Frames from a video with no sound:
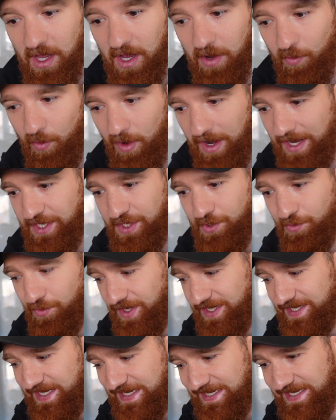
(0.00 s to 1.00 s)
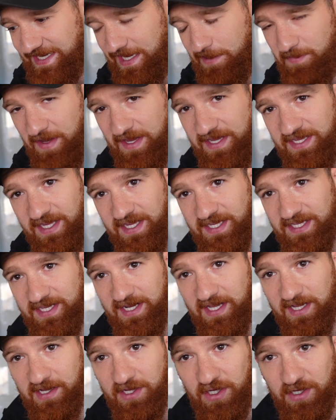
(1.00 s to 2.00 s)
What I do on a day-to-day basis. And
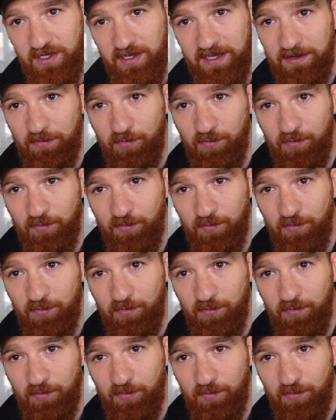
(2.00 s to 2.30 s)
it